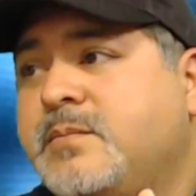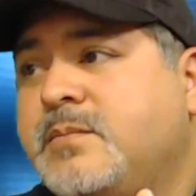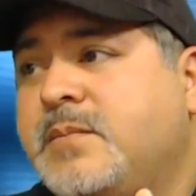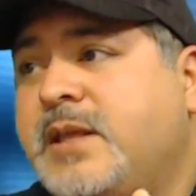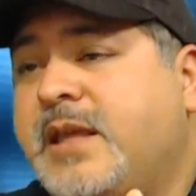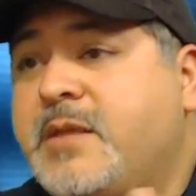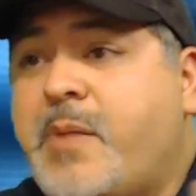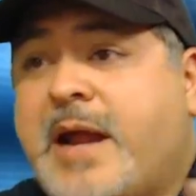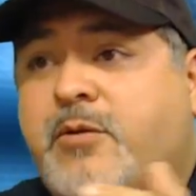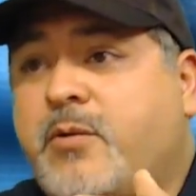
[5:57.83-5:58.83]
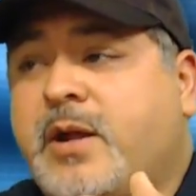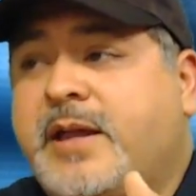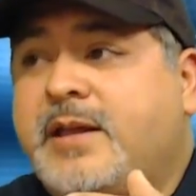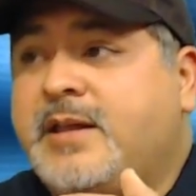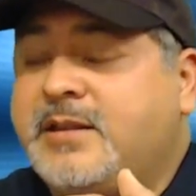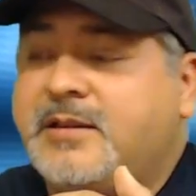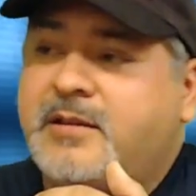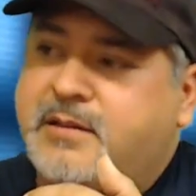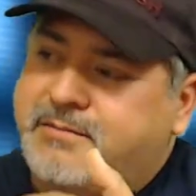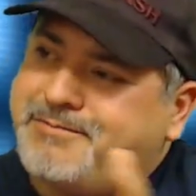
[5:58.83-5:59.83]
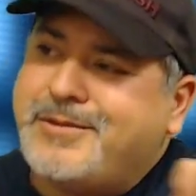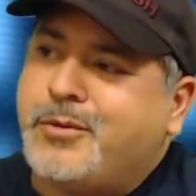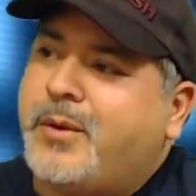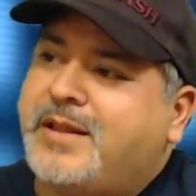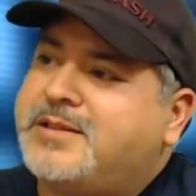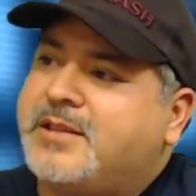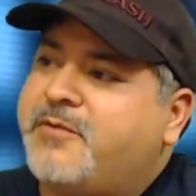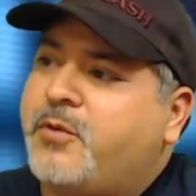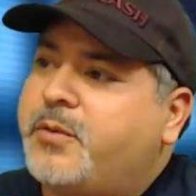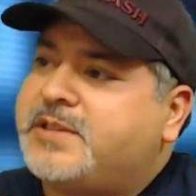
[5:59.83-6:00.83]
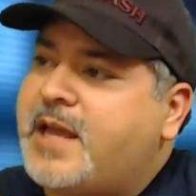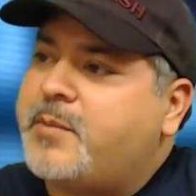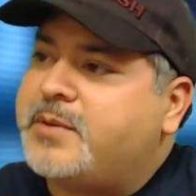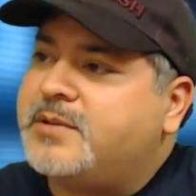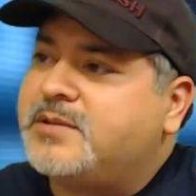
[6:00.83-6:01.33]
in the back, in the way stuff always happens.